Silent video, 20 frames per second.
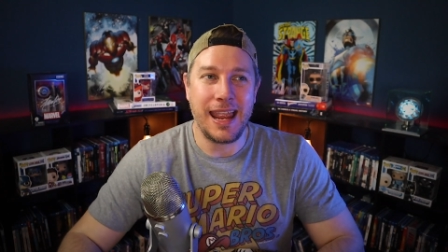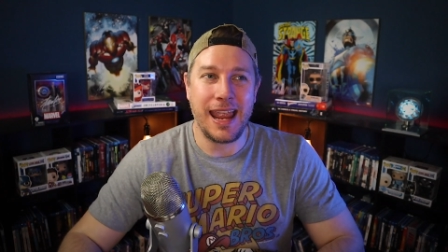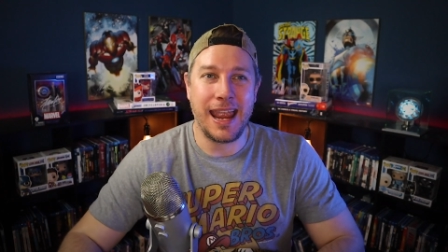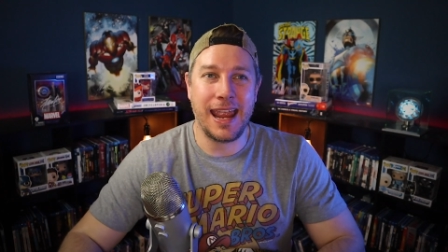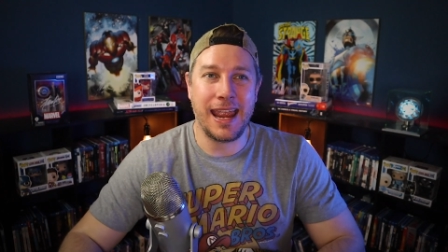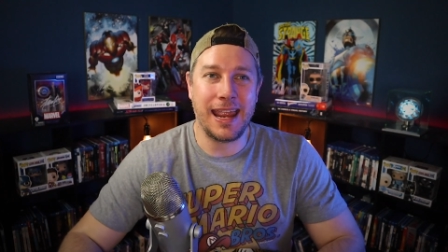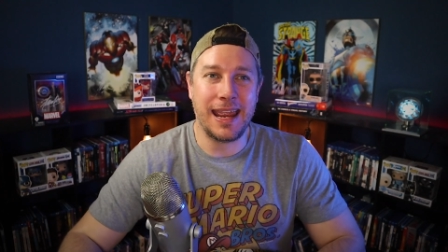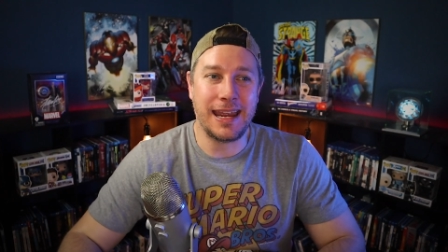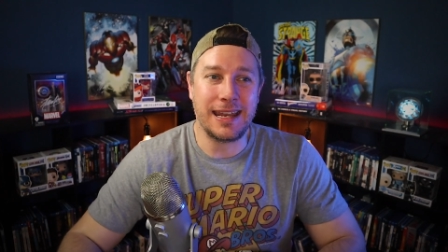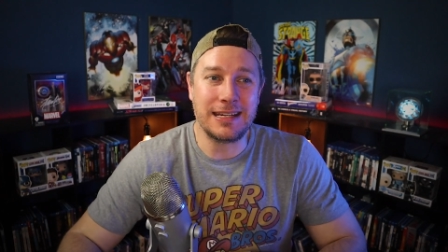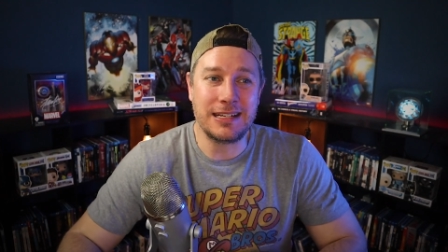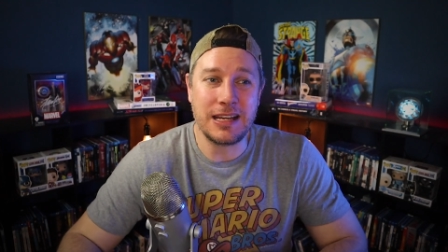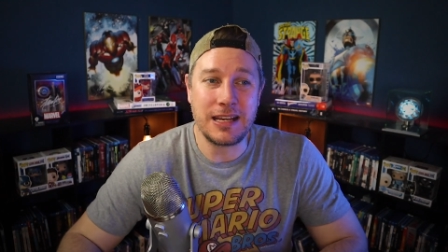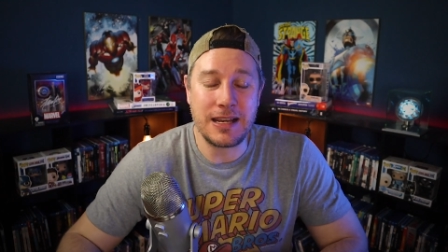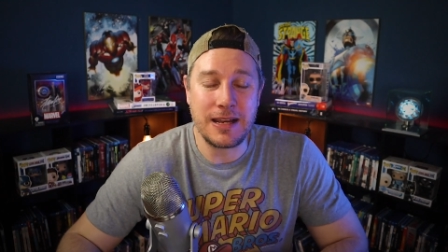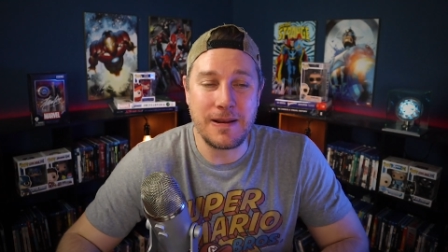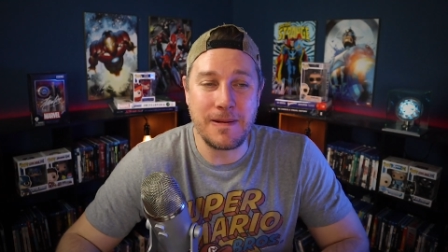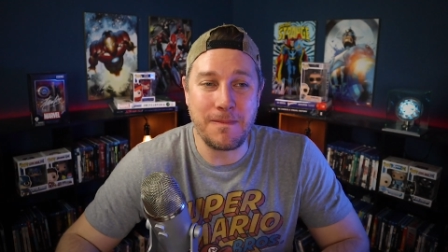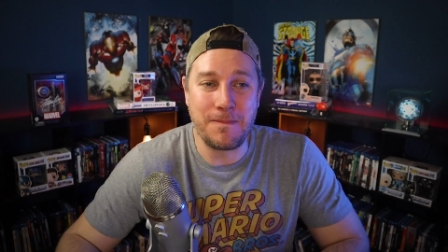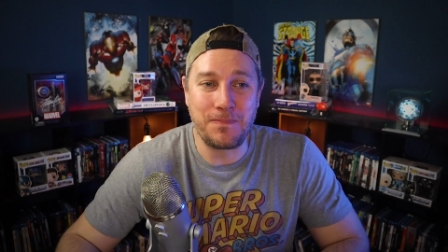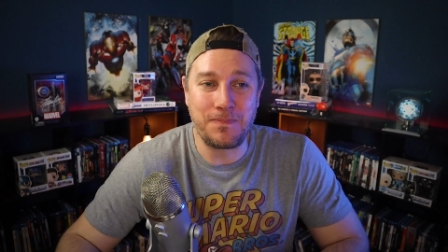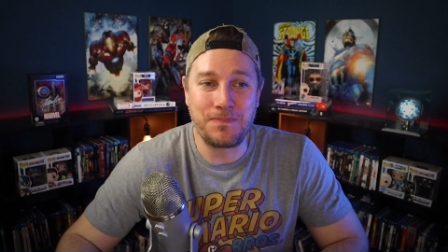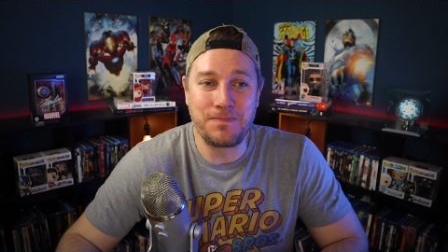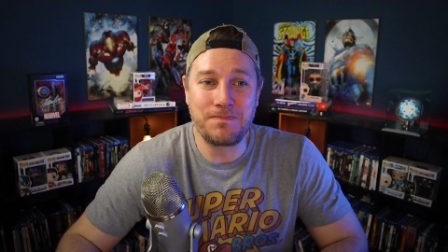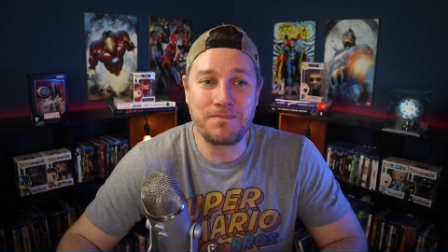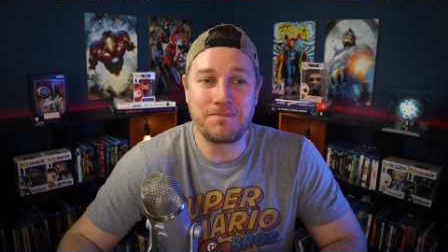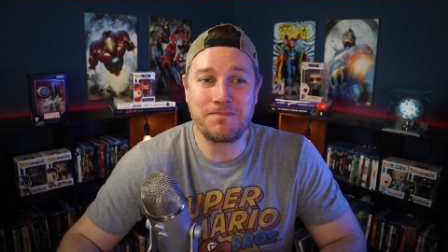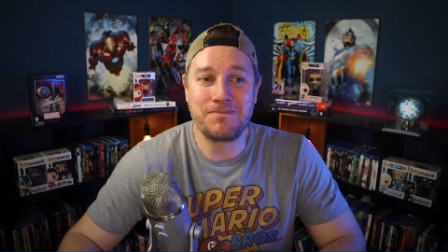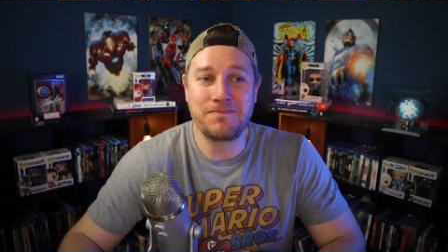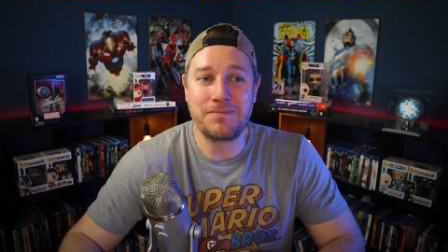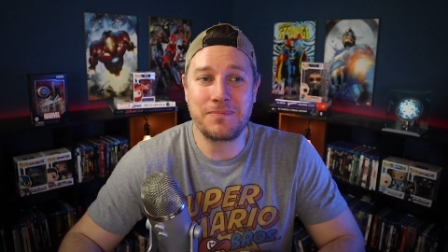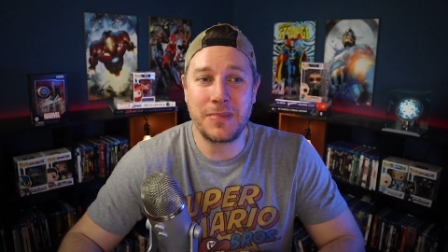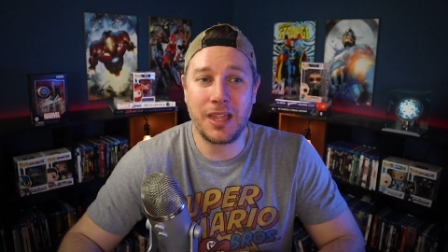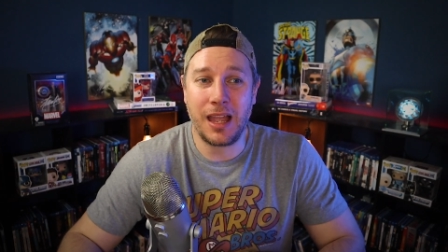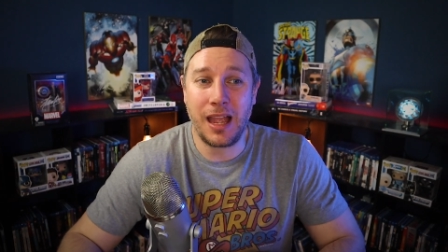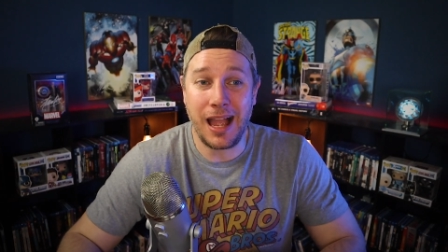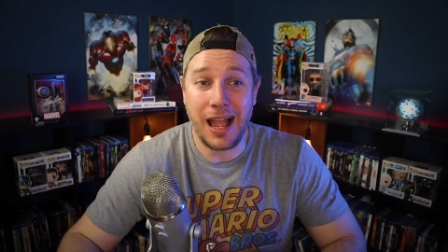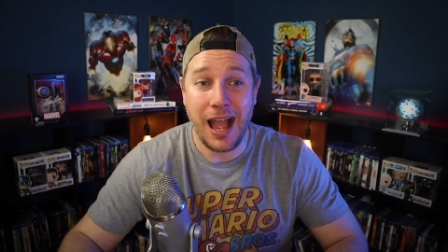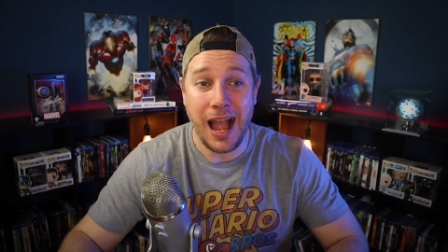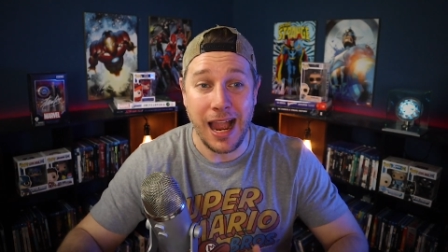And um,
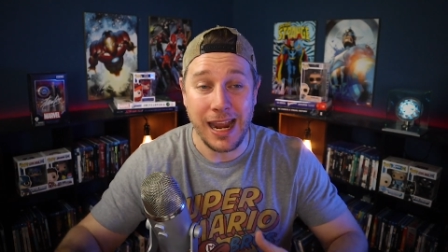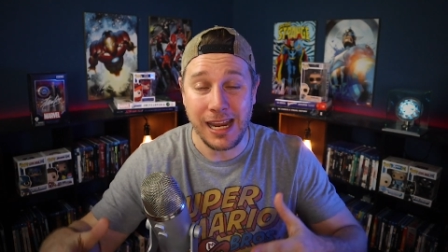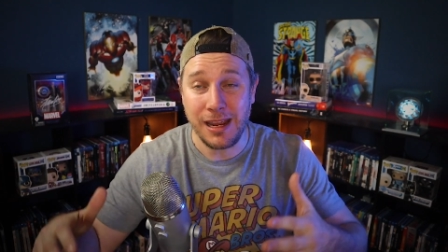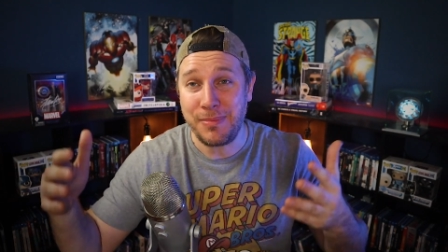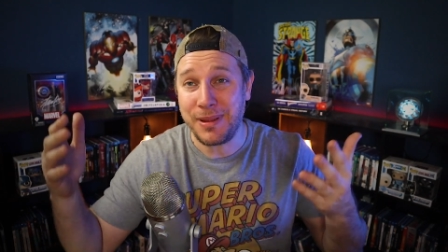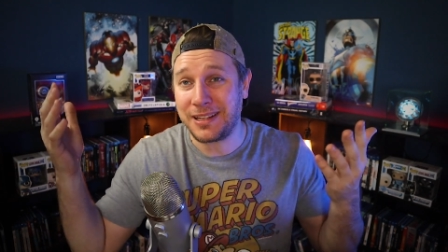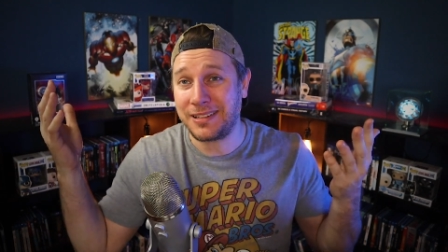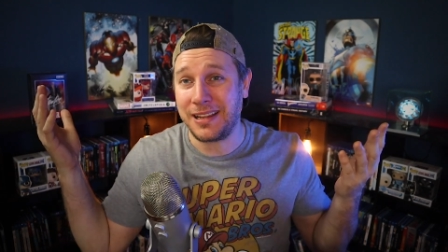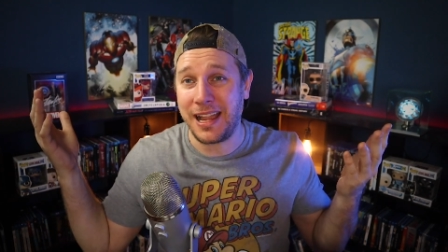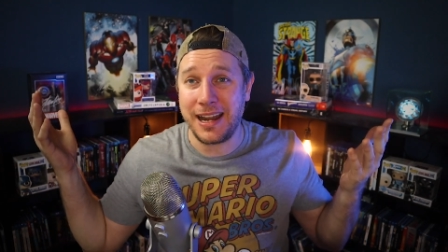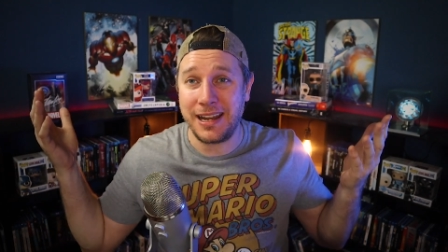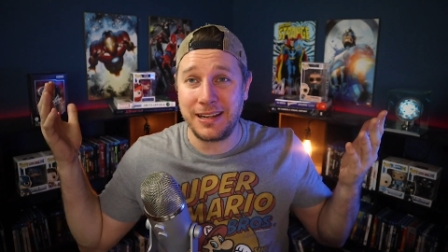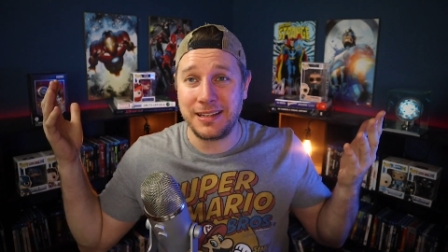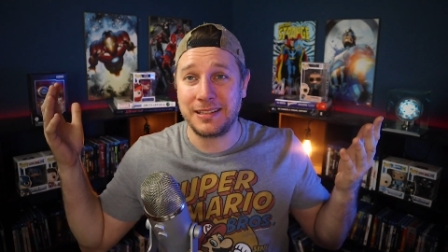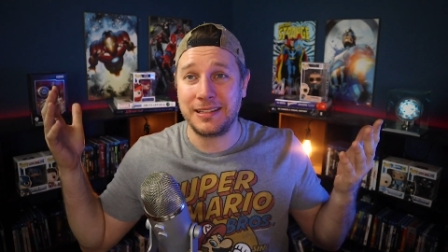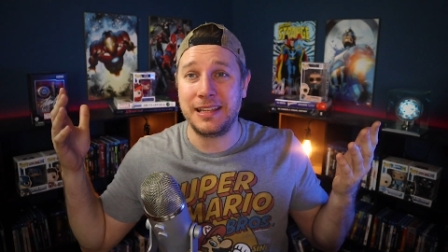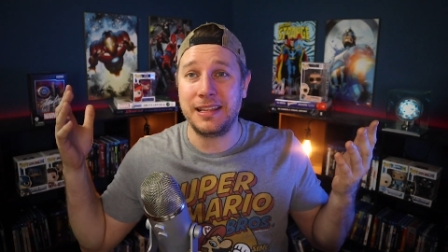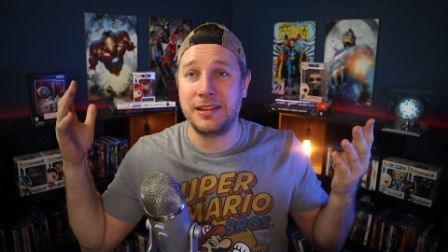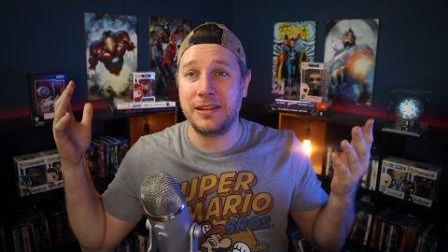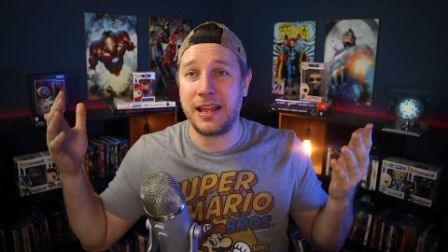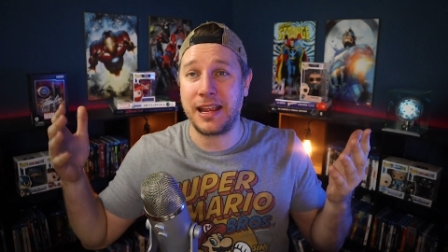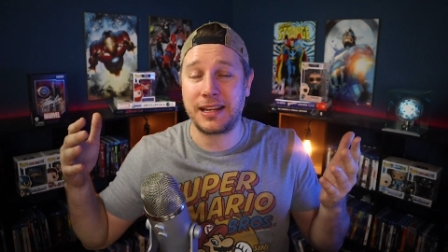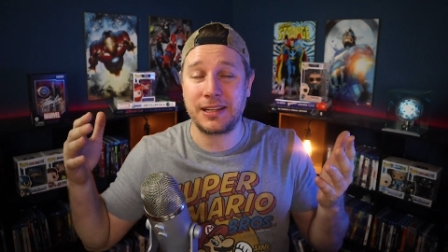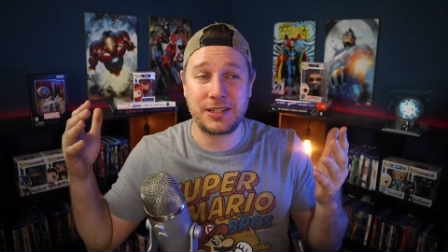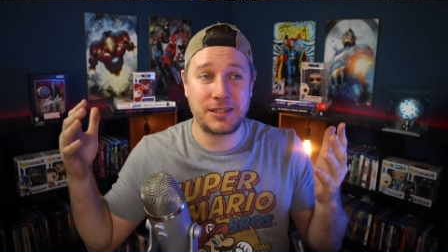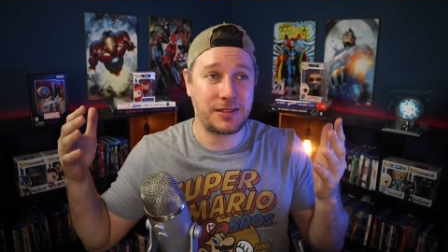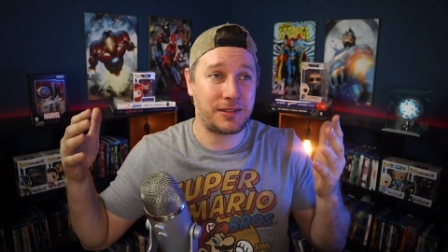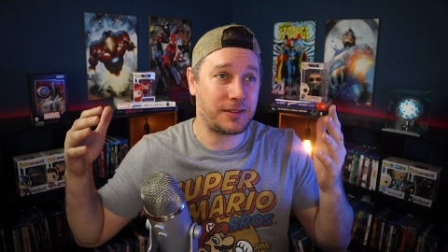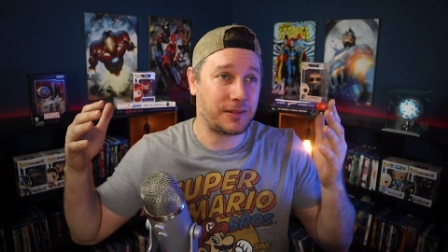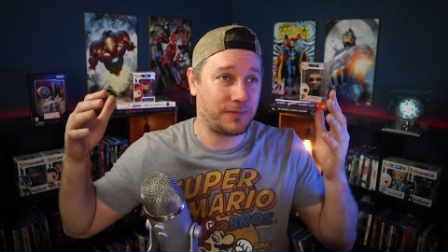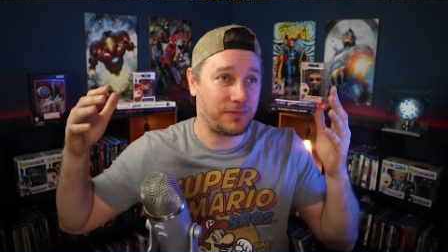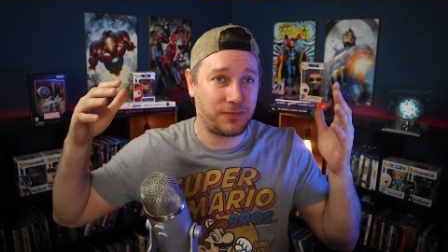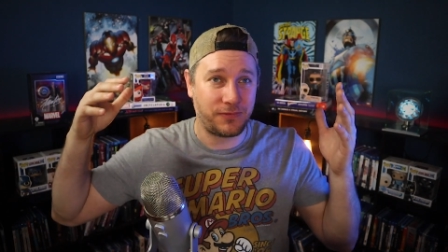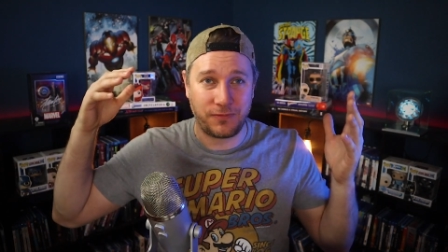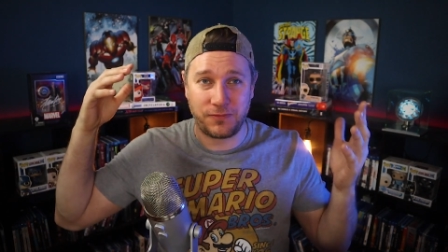I am excited to see the next